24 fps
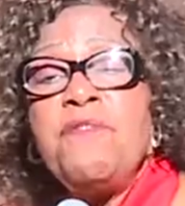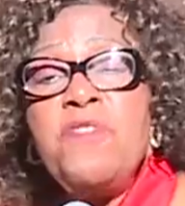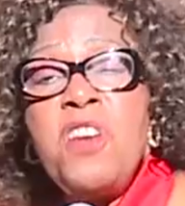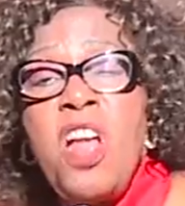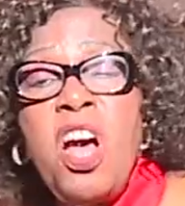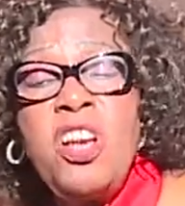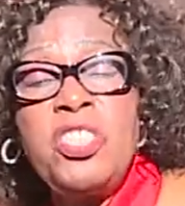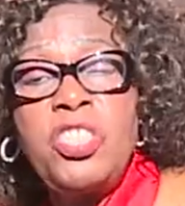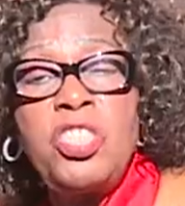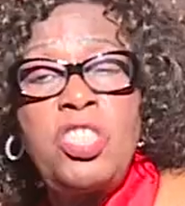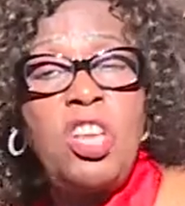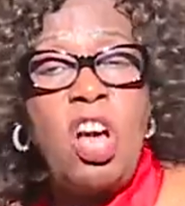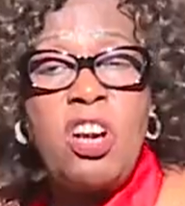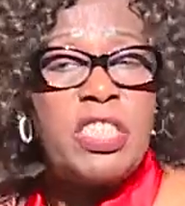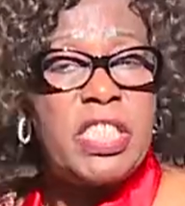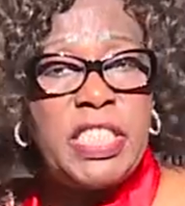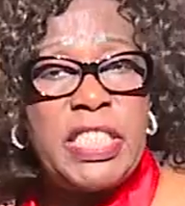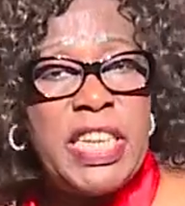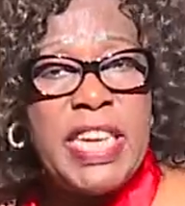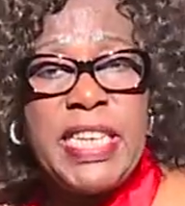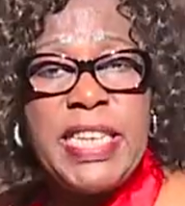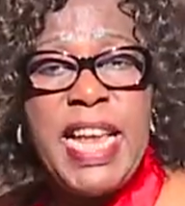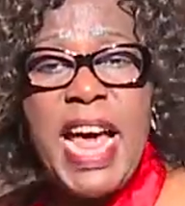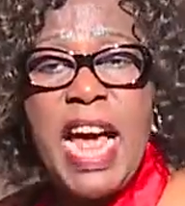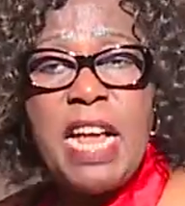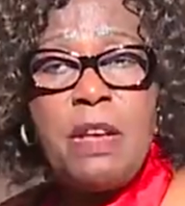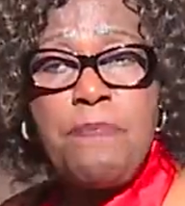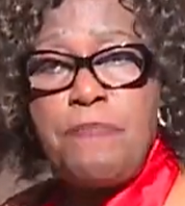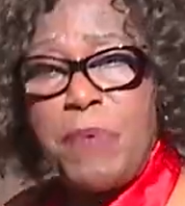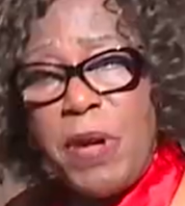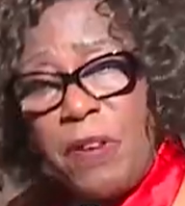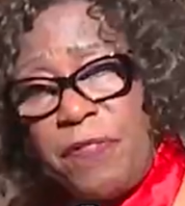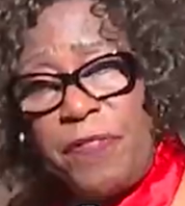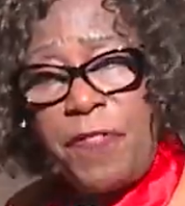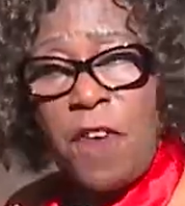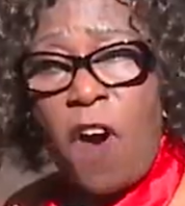have not succeeded
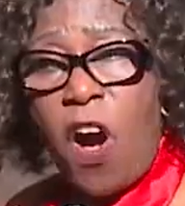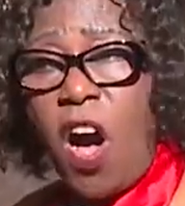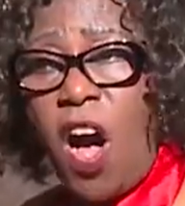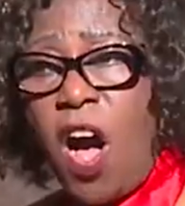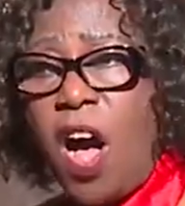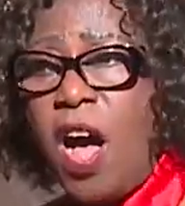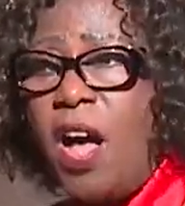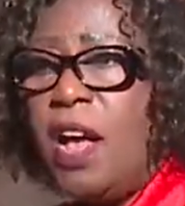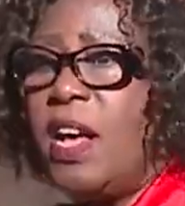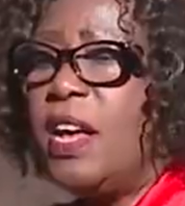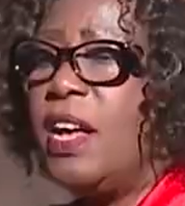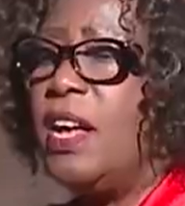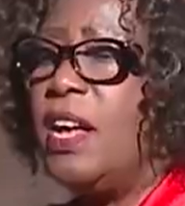before,